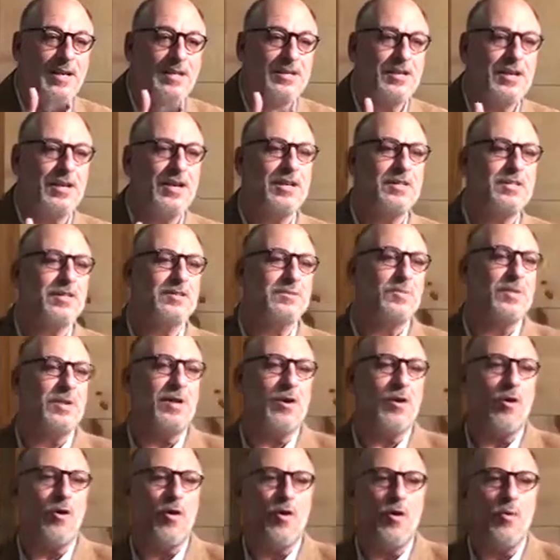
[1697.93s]
She could have just went
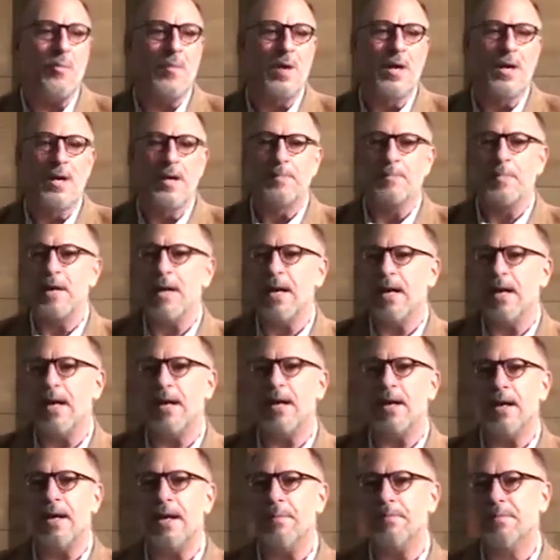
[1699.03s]
home
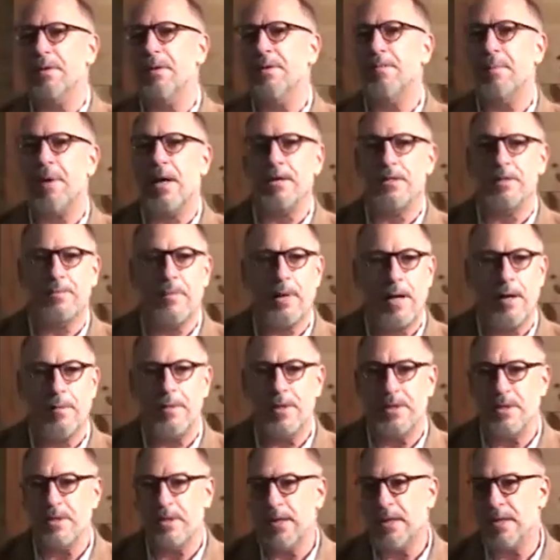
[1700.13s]
man, I can't believe Pastor
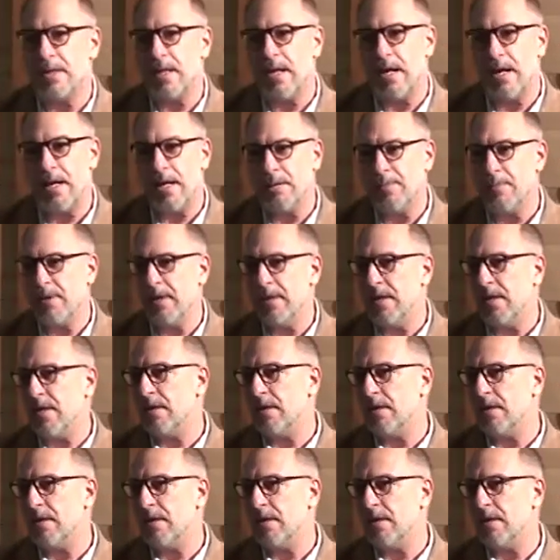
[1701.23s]
Bob didn't say hi to me.